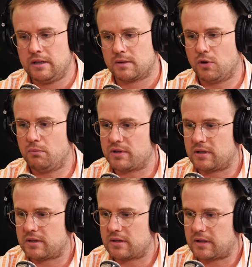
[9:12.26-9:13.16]
small
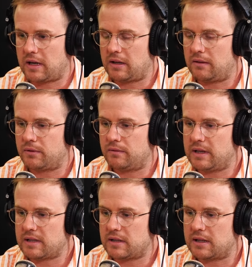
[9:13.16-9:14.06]
businesses that I'd love to
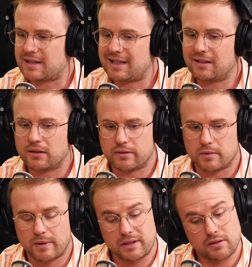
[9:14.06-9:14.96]
invest in, I see a lot of them,
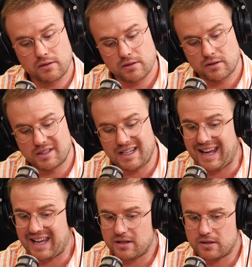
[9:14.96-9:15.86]
I'm like, you're just on the
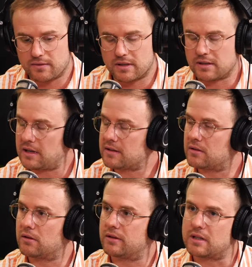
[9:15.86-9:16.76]
edge of success.
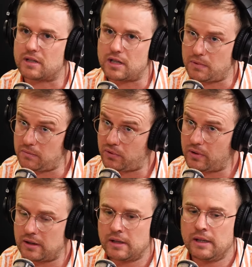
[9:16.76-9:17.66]
You're at the tipping
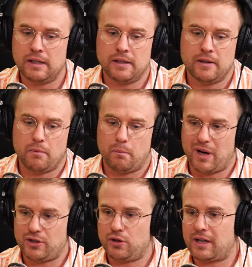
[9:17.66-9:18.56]
point,
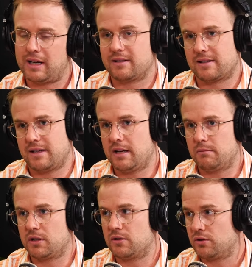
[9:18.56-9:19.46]
but you can't see it
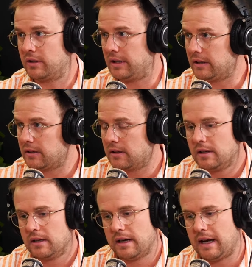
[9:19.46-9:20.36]
because you're in it.
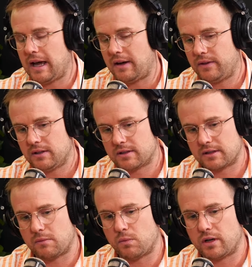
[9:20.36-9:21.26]
And having
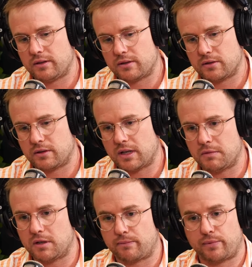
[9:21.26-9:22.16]
someone to
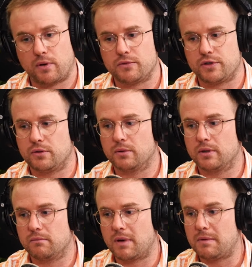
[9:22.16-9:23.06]
come in and prompt you
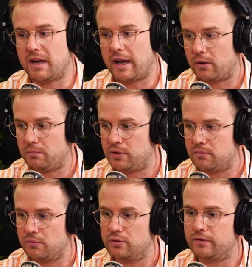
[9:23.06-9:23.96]
and maybe help you
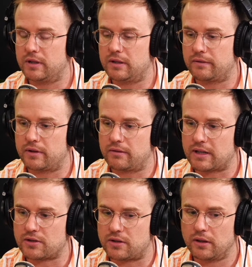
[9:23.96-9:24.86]
move in a different
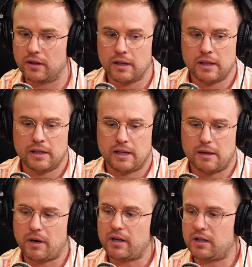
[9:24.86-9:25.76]
direction,
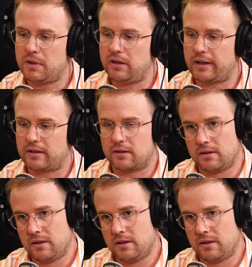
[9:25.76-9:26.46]
it might only be like